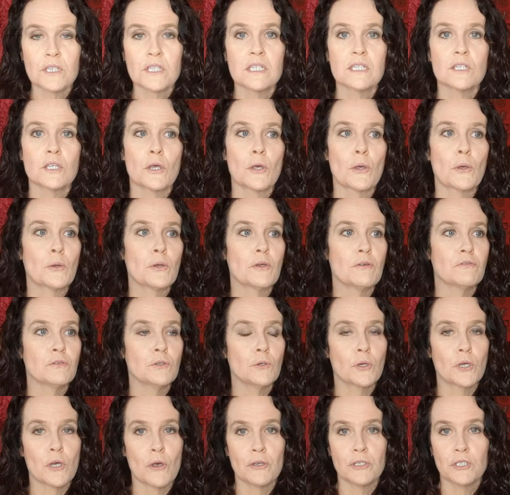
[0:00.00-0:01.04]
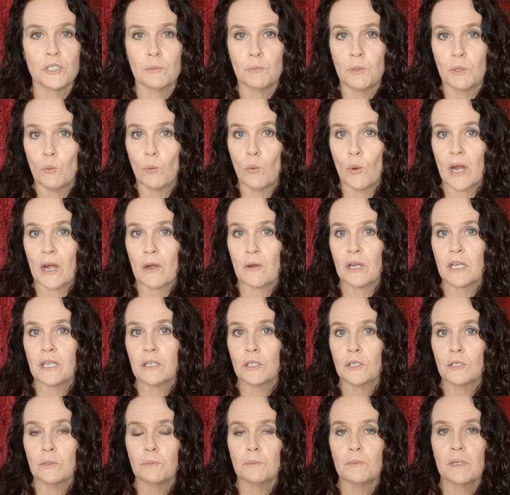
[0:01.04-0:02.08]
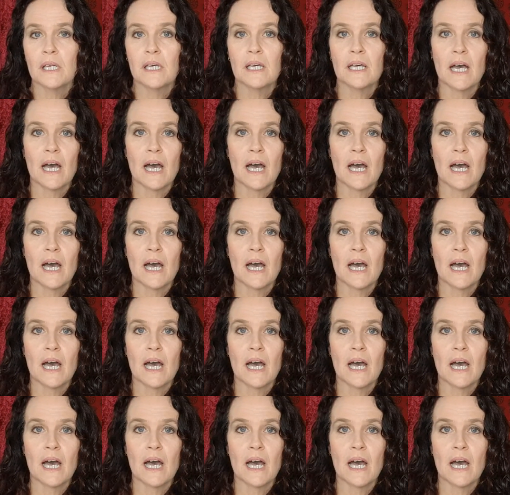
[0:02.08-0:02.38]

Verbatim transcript: So if you're going to be wearing them,